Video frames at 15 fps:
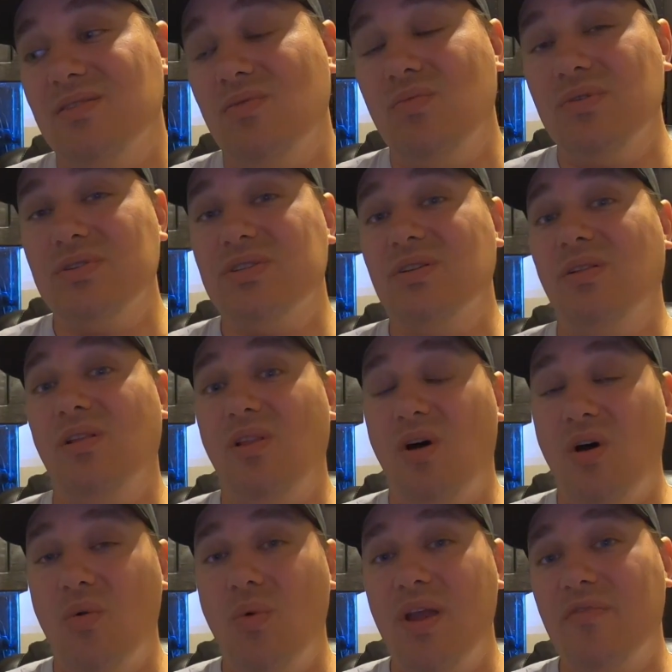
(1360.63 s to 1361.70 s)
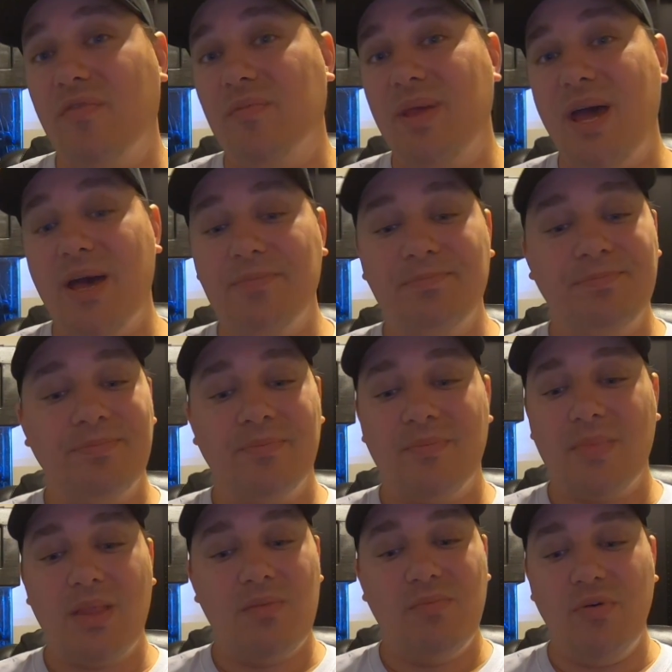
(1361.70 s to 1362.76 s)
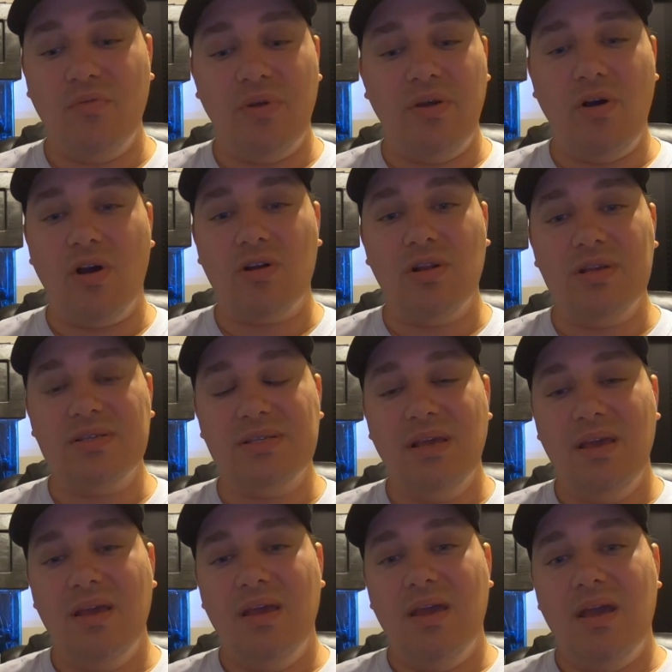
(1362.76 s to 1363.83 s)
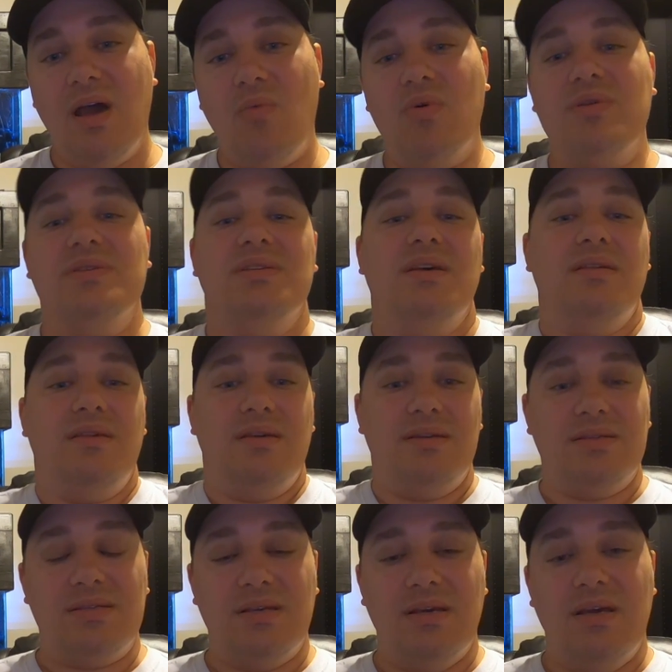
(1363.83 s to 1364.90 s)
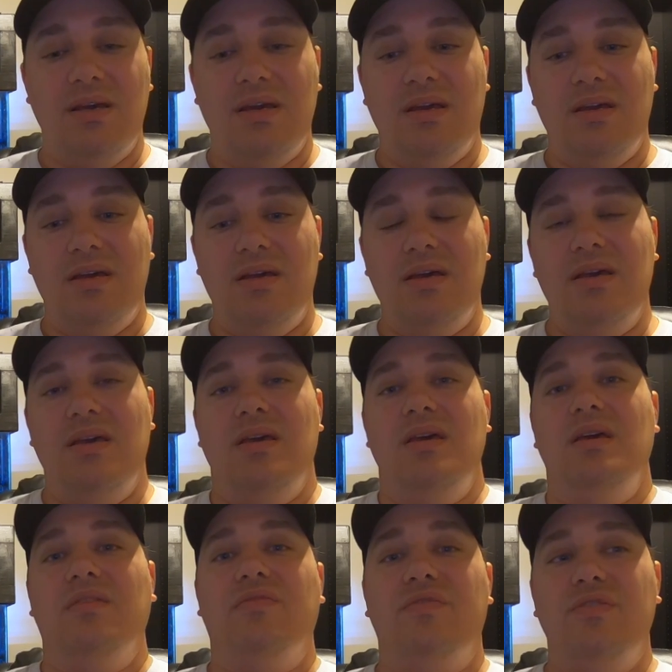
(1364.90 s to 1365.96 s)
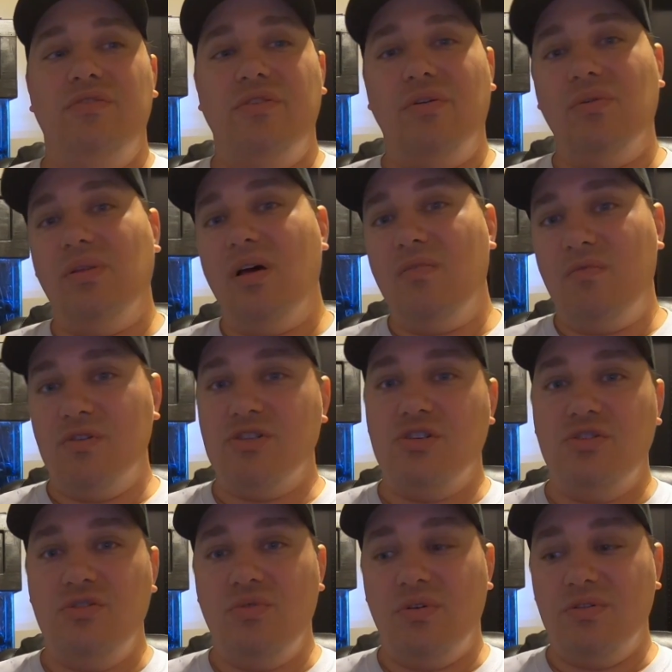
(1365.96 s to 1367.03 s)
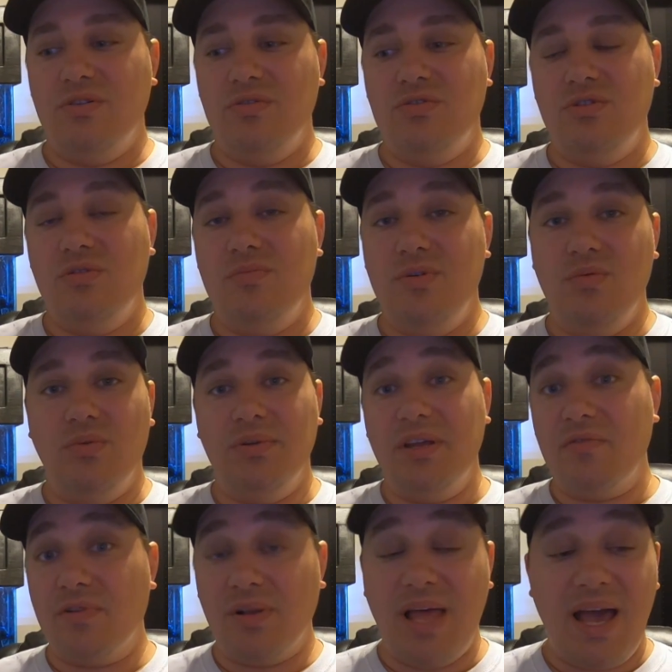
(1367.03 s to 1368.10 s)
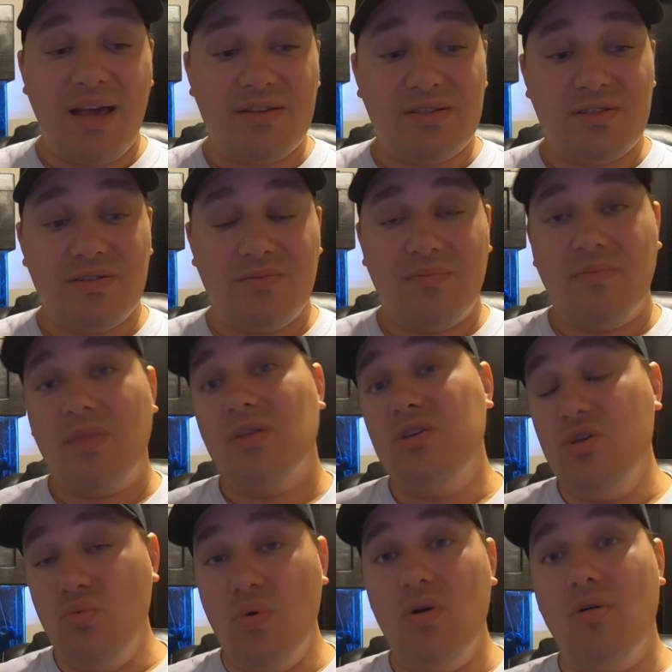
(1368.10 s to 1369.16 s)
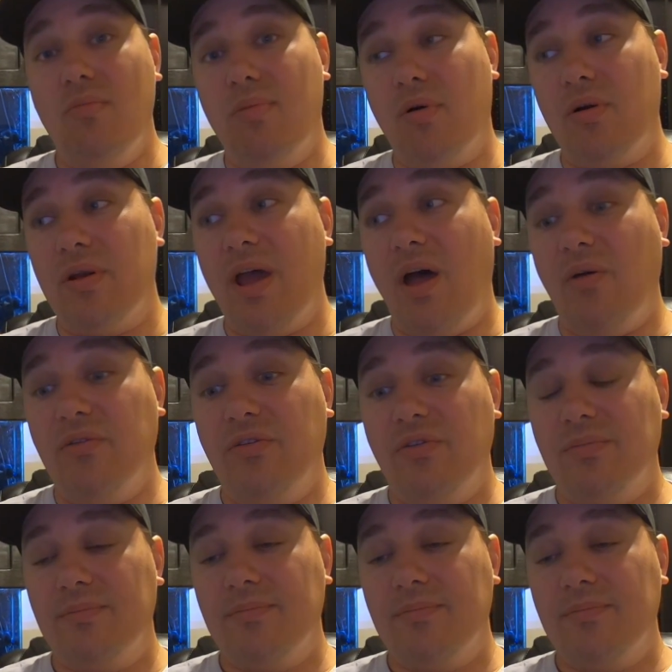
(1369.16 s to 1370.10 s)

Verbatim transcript: So we're still a long way from that. But regardless, I want to say this. If you don't love what you do on YouTube, you will never last. You will burn out.